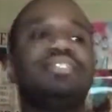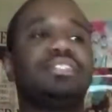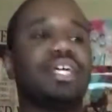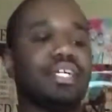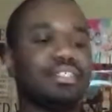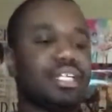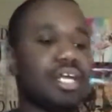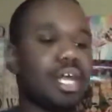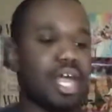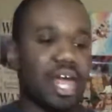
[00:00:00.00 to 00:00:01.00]
insects,
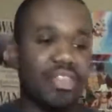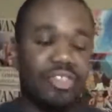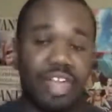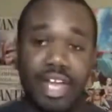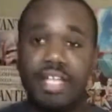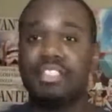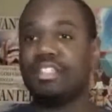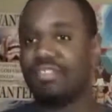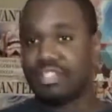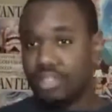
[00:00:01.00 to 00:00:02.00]
and each
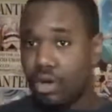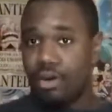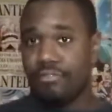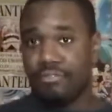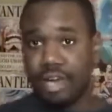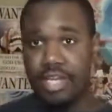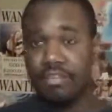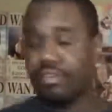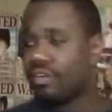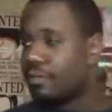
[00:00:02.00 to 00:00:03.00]
of us are afraid of
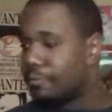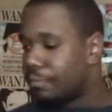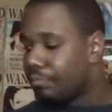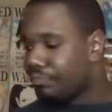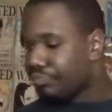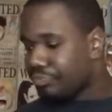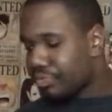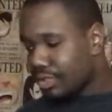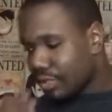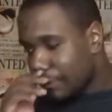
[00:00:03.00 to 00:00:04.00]
our own.
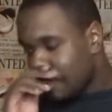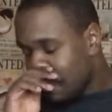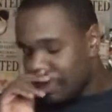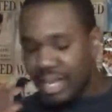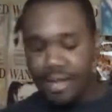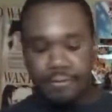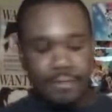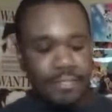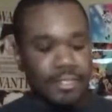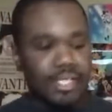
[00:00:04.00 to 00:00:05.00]
Now,
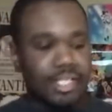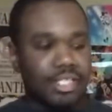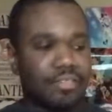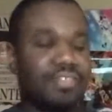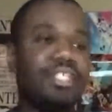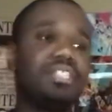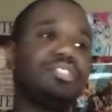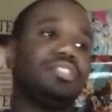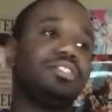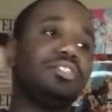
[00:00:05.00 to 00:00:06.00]
for this
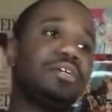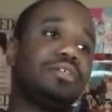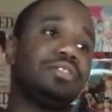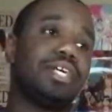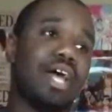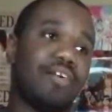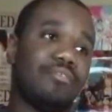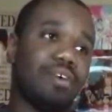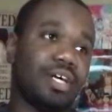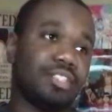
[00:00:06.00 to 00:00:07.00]
show that I've
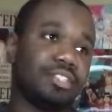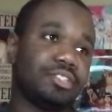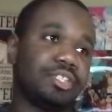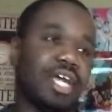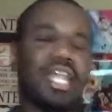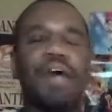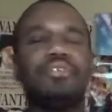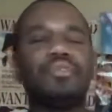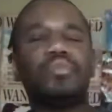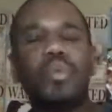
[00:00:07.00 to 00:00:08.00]
watched, and I
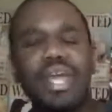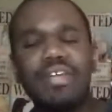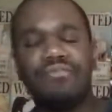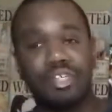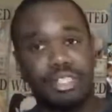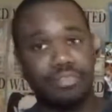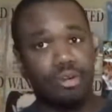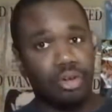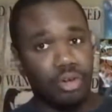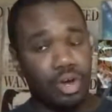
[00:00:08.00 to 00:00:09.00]
was waiting for this for
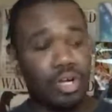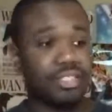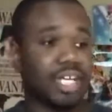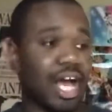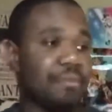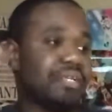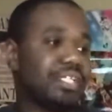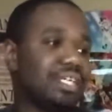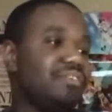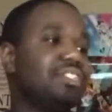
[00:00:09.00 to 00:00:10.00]
a long time because
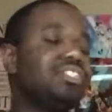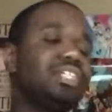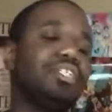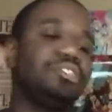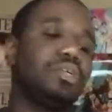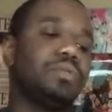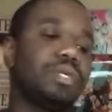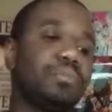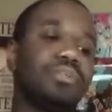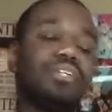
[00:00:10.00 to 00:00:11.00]
ever since they showed a
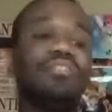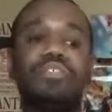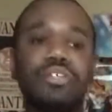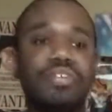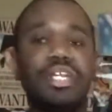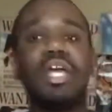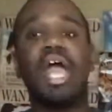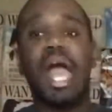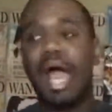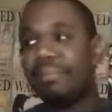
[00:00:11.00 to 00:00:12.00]
preview of it,
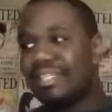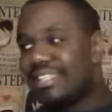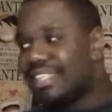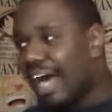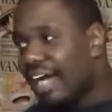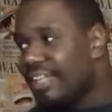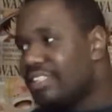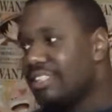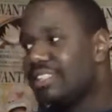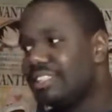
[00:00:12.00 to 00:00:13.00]
I've been dying
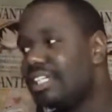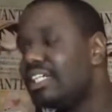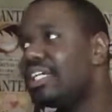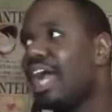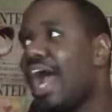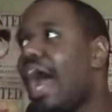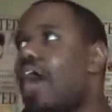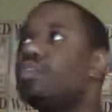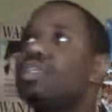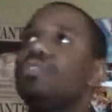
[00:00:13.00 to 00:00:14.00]
to see
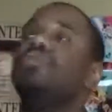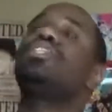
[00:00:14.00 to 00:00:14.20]
how it was